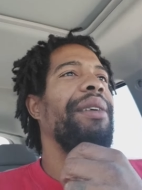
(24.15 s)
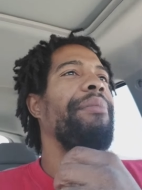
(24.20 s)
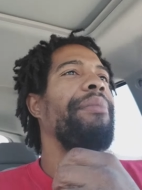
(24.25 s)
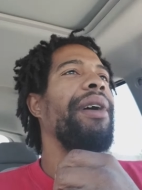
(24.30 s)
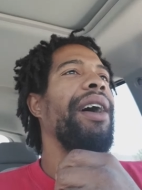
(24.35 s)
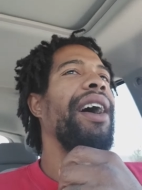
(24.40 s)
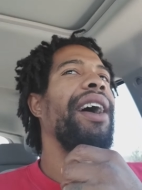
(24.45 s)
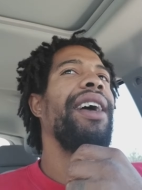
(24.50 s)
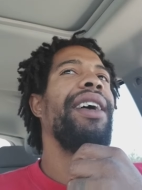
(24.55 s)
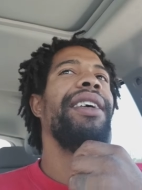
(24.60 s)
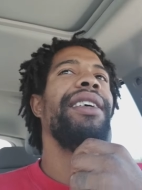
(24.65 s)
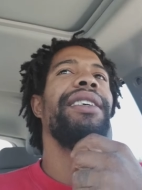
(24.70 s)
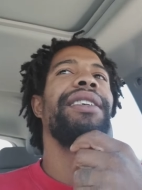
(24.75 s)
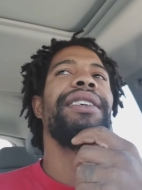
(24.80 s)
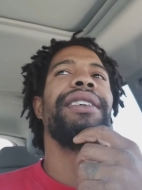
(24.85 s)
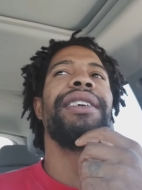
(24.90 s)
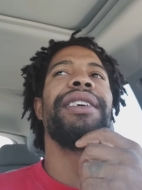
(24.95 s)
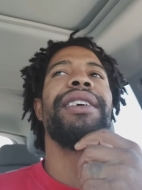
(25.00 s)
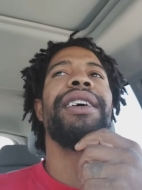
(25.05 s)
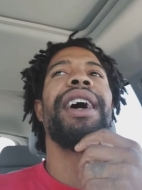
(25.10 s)
but
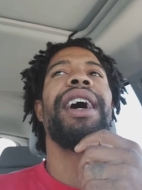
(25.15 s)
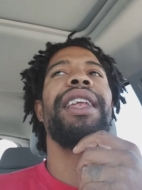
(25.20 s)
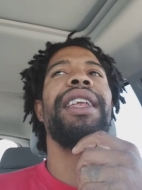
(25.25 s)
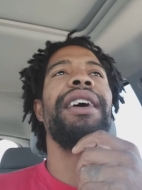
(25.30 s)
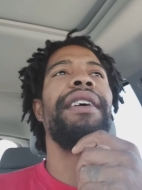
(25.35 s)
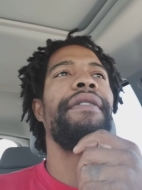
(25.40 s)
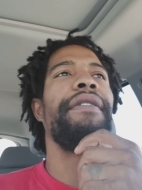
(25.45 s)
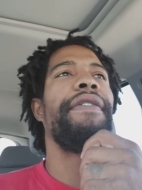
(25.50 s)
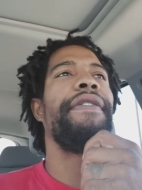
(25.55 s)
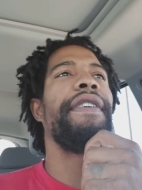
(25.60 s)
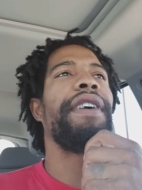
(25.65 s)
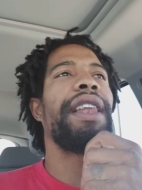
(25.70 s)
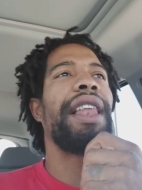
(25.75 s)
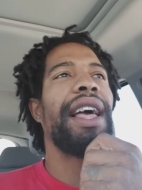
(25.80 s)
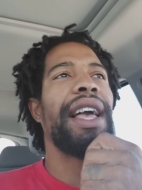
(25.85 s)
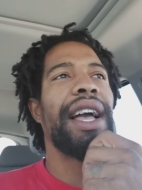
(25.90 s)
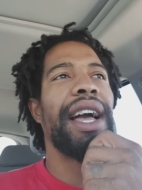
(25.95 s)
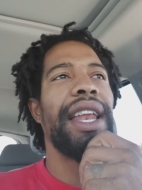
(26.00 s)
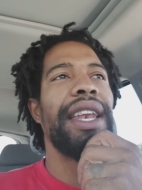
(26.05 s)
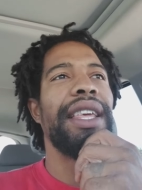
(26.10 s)
I never felt
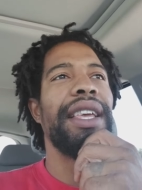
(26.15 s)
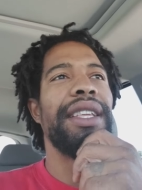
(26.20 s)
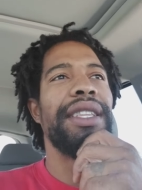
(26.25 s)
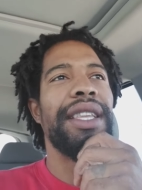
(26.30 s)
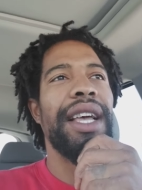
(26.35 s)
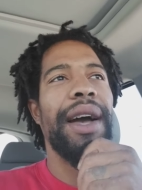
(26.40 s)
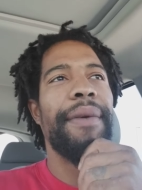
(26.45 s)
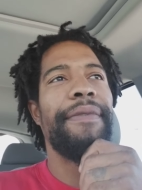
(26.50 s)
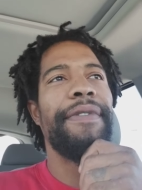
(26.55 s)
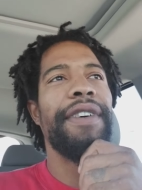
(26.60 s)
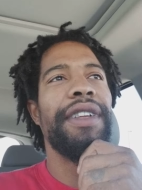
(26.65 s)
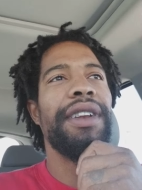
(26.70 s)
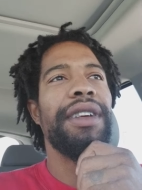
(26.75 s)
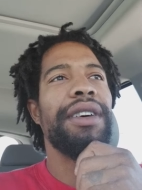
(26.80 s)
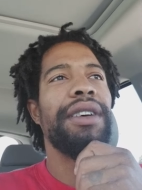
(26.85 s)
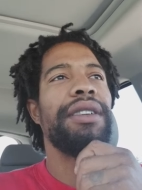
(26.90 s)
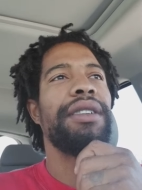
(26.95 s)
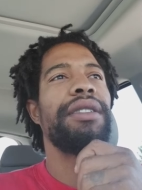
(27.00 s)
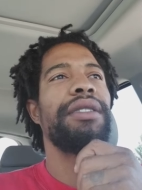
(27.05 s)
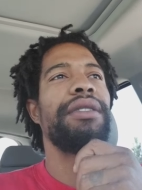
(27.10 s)
like I'm
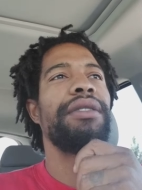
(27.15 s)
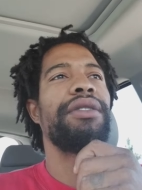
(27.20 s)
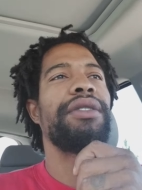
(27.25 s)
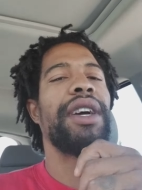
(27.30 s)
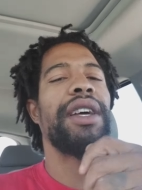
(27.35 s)
finna